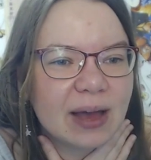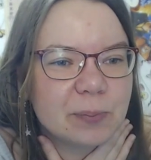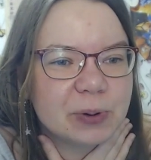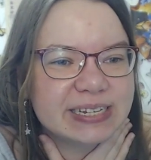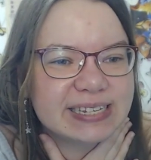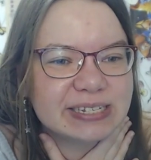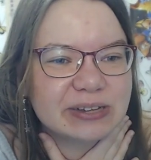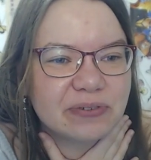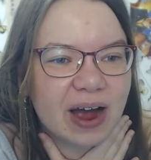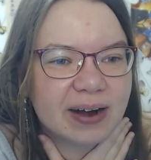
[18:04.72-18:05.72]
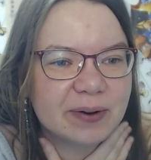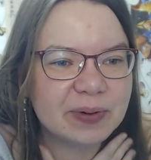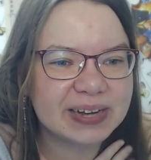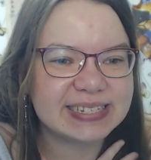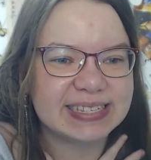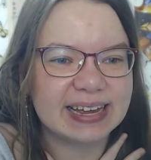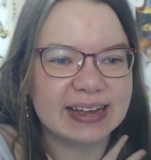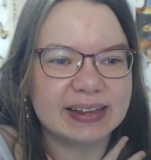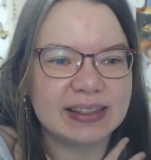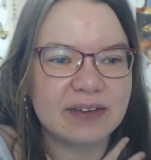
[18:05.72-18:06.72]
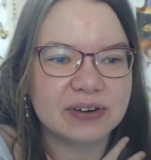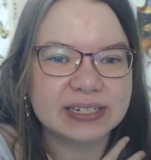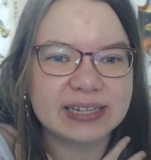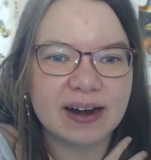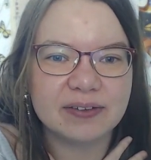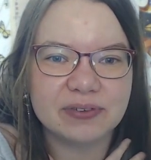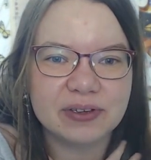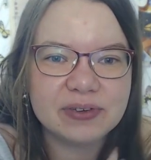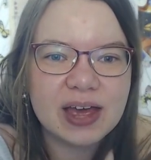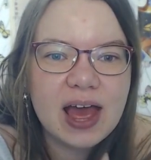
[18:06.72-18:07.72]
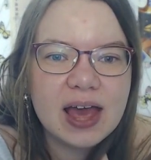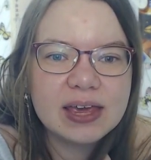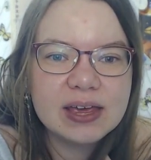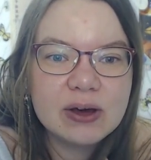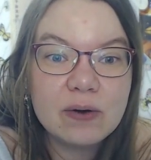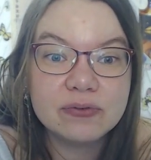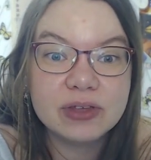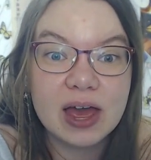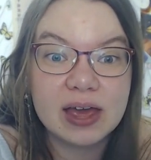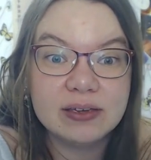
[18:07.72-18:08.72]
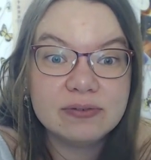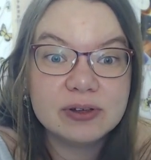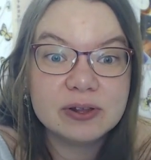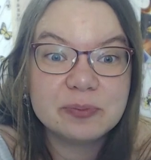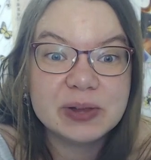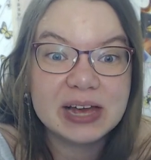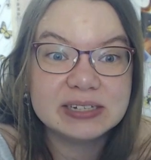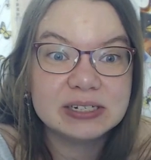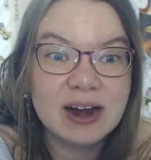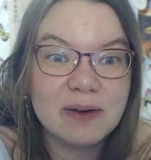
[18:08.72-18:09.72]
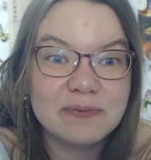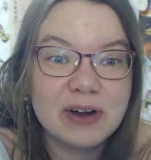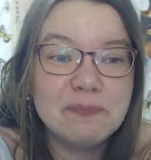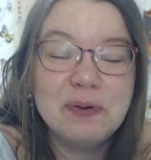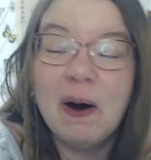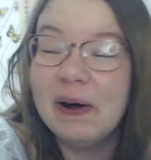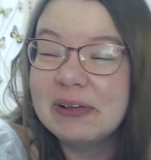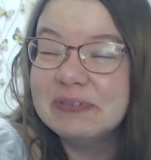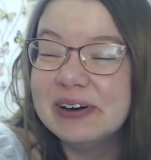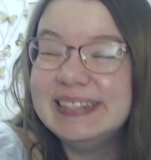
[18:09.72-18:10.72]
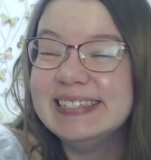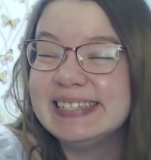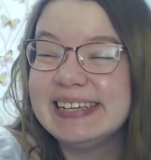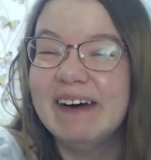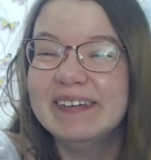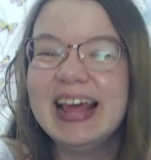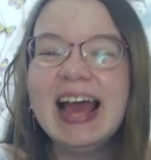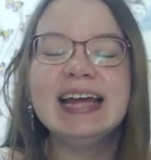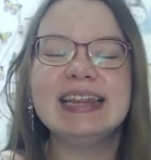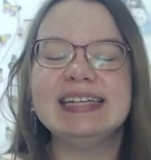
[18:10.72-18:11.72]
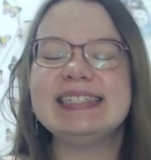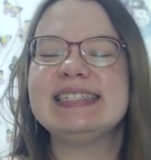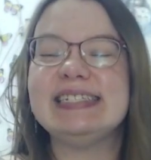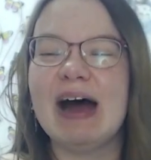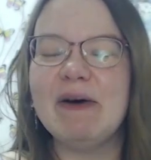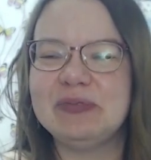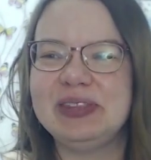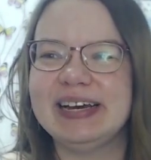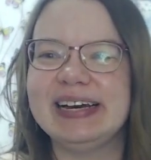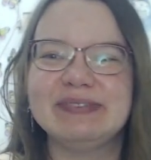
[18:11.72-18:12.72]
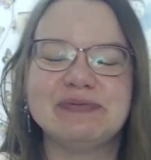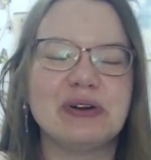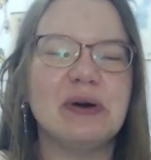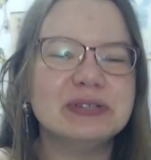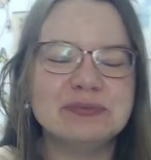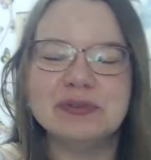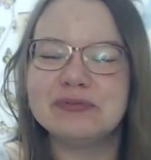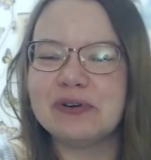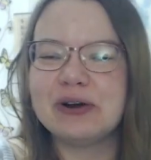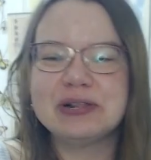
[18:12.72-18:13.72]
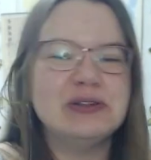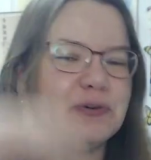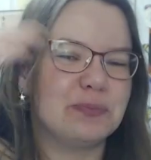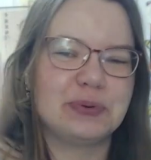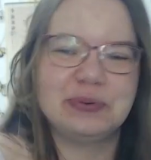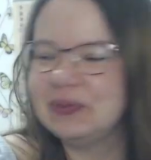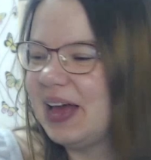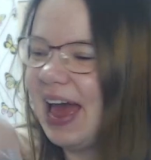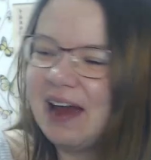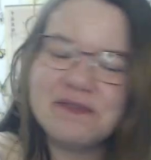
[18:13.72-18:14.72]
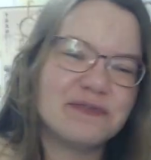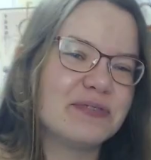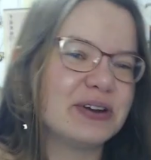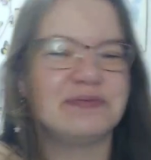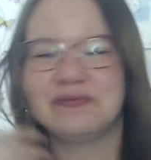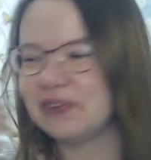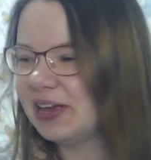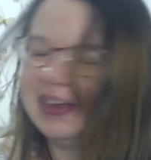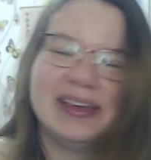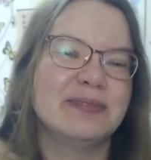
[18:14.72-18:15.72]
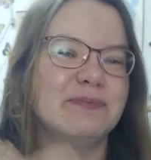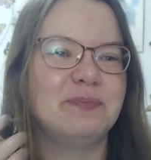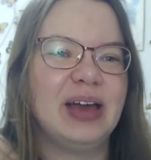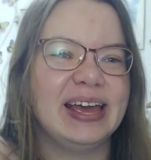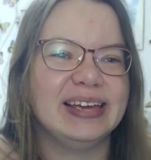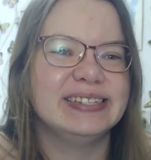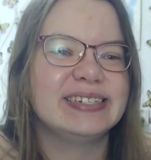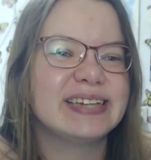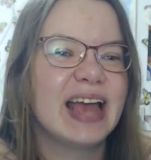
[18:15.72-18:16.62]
Princess of Arabasta, Nefertari Vivi, King of the Evil Black Drum. But Paul, what is going? This chapter throws me for a loop. Every freaking page.